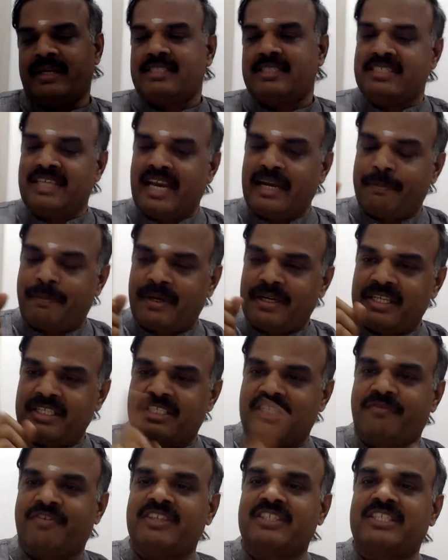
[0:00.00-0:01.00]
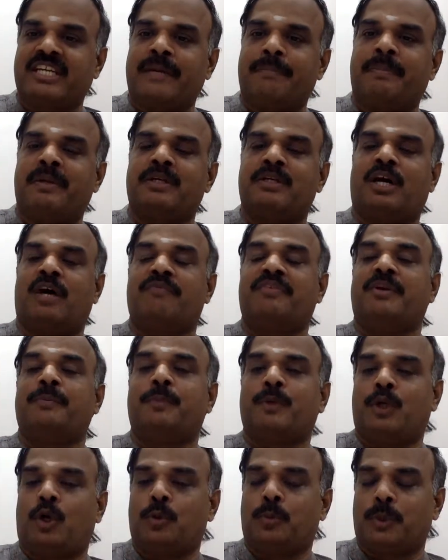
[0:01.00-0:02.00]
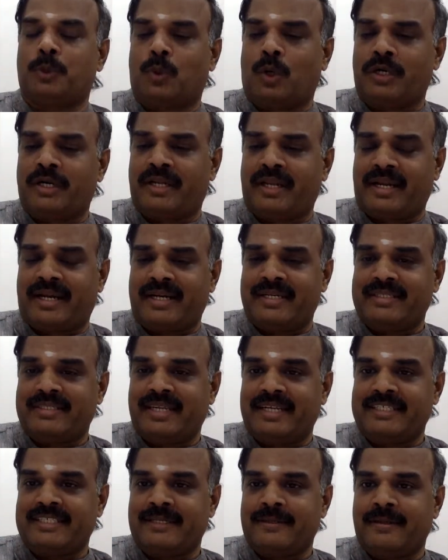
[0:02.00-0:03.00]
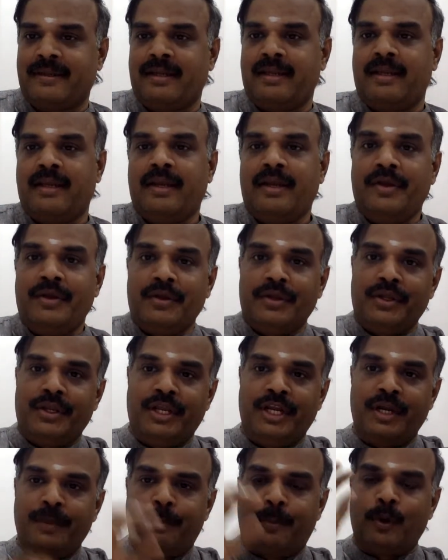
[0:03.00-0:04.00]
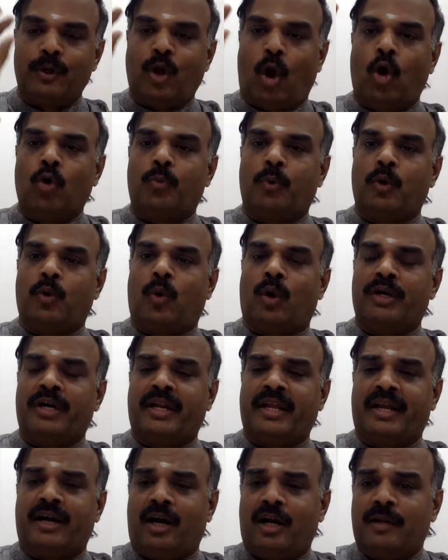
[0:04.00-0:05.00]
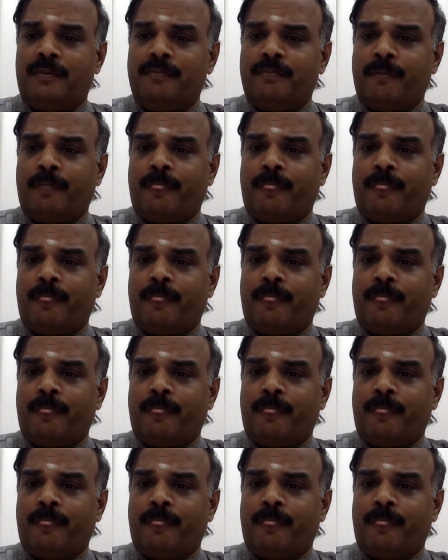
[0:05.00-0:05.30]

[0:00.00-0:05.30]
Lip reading: Statement is different. Statement of input output quantity reconciliation. Input output quantity column,